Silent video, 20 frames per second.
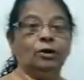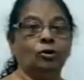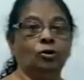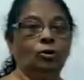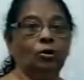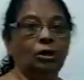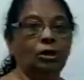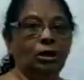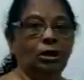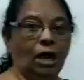
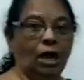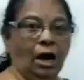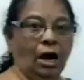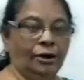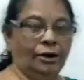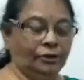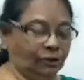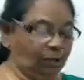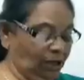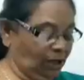rule you
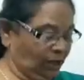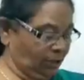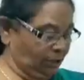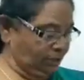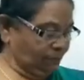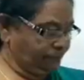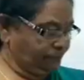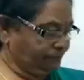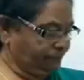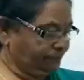have to learn.
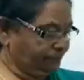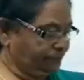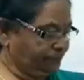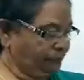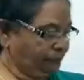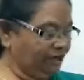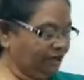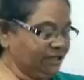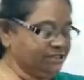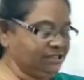
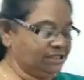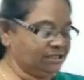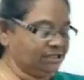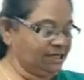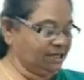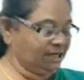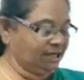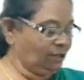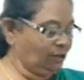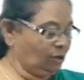What is the
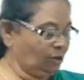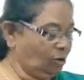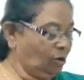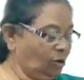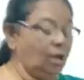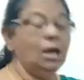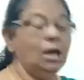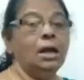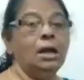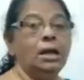second
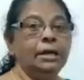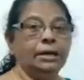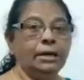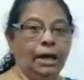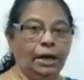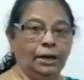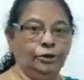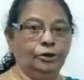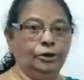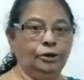rule?
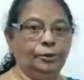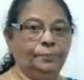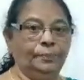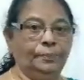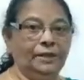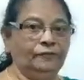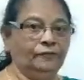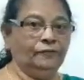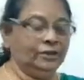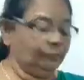Can you
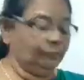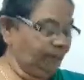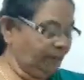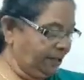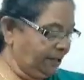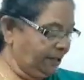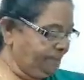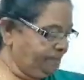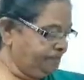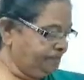repeat with
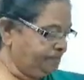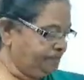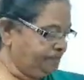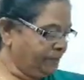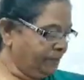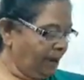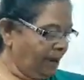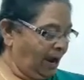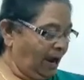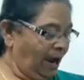me?
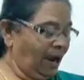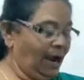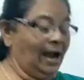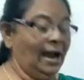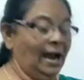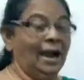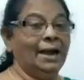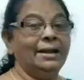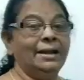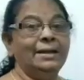
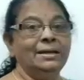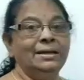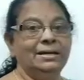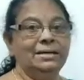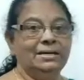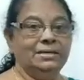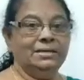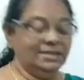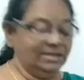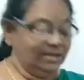Add
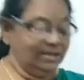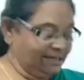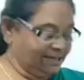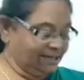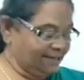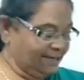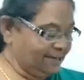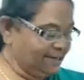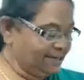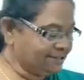
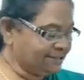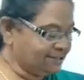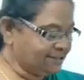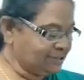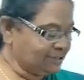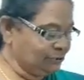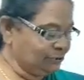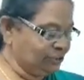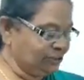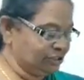
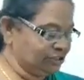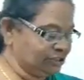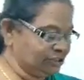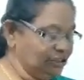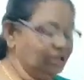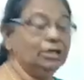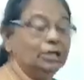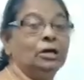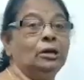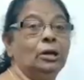es to the
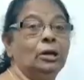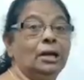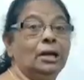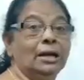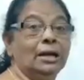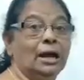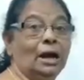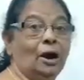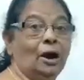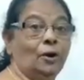singular
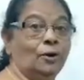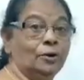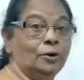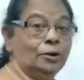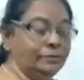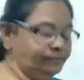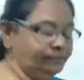noun